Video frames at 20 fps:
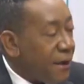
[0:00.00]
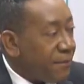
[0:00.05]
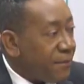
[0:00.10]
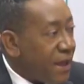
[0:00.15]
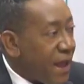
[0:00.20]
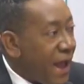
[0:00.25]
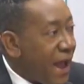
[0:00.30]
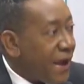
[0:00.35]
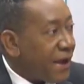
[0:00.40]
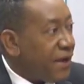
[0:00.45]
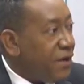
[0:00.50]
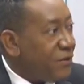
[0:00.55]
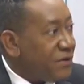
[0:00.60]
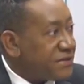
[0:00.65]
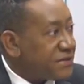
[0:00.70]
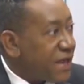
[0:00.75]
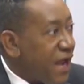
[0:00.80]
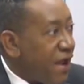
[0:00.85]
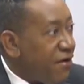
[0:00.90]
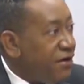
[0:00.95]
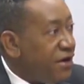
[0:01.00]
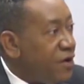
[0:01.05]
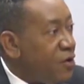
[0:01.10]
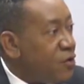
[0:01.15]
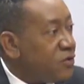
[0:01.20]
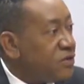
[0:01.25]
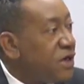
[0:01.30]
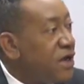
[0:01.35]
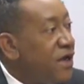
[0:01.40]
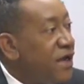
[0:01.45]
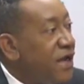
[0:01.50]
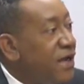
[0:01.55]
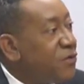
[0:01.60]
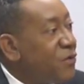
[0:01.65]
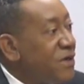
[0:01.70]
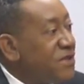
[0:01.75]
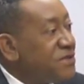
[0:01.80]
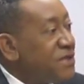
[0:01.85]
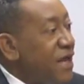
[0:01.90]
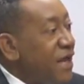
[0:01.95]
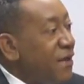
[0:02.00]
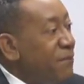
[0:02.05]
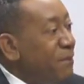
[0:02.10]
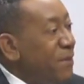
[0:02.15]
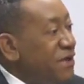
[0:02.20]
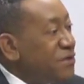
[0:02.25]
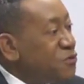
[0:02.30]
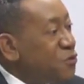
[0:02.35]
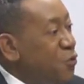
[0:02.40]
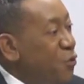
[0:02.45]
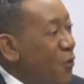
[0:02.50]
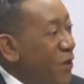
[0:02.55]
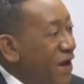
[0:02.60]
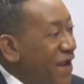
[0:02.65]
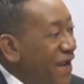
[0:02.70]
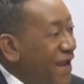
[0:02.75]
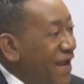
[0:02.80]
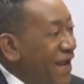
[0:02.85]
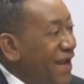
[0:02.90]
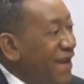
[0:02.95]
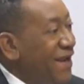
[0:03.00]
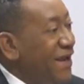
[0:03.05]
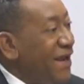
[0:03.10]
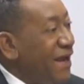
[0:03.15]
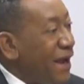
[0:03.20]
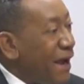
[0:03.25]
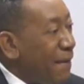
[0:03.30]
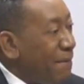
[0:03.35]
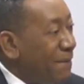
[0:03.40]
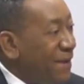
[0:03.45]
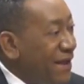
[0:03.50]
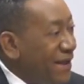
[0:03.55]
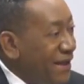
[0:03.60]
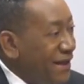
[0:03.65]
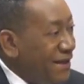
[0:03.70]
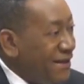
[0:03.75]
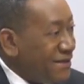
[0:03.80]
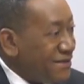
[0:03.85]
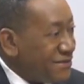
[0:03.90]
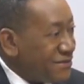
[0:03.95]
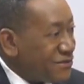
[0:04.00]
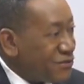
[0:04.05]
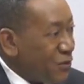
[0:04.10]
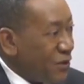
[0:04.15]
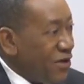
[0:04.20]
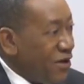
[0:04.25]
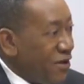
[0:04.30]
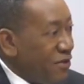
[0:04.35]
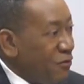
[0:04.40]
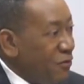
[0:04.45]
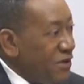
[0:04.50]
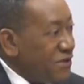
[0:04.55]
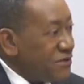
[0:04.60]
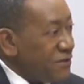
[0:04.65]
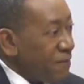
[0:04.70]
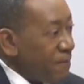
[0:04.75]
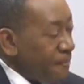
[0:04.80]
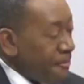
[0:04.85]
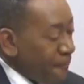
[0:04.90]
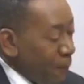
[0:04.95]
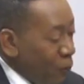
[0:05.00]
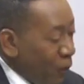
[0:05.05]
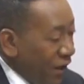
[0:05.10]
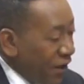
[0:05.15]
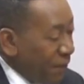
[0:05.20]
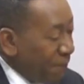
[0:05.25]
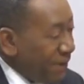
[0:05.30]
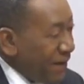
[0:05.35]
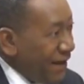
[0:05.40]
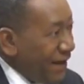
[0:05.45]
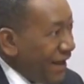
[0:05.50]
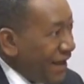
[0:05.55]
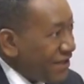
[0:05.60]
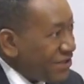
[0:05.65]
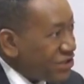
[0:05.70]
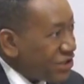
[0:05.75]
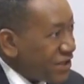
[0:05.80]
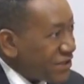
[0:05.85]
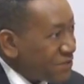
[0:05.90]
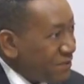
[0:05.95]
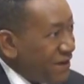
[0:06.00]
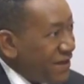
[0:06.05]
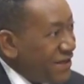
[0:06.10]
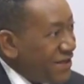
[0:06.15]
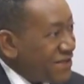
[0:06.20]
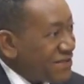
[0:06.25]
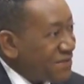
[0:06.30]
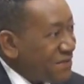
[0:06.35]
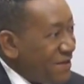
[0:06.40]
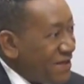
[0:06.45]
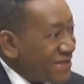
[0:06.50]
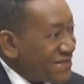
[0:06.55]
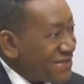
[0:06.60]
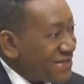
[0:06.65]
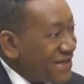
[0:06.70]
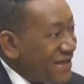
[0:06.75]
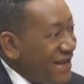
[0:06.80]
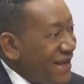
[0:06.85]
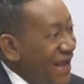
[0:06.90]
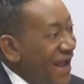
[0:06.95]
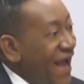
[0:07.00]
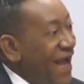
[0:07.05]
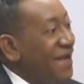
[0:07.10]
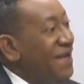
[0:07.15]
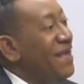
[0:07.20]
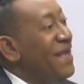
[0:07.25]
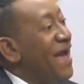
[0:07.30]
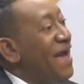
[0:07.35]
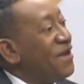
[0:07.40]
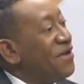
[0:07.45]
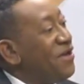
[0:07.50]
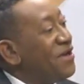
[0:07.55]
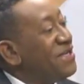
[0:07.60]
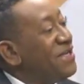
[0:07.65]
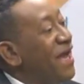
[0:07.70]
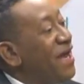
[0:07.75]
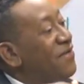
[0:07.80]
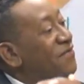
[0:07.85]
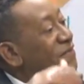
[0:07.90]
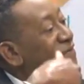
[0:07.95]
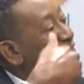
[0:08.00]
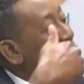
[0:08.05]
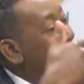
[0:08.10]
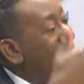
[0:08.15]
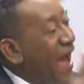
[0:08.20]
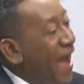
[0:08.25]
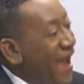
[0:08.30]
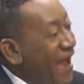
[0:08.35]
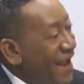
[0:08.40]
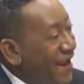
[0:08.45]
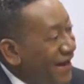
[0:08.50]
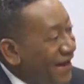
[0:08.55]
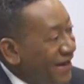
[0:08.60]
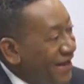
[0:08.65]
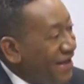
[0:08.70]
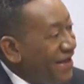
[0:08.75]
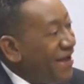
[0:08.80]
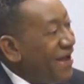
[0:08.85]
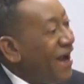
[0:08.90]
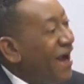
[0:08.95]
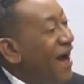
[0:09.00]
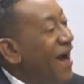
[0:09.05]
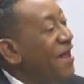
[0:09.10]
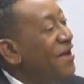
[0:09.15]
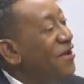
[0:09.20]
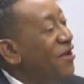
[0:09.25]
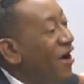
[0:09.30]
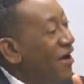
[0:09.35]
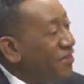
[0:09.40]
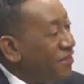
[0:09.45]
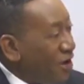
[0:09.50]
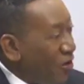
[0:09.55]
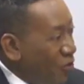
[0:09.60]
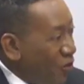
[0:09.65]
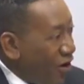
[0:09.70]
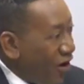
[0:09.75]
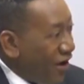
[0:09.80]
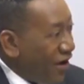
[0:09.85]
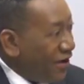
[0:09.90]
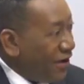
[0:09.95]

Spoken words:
hanging was carried out, it was between appeals. So in other words, one appeal had just been dismissed, and he had not yet filed another one.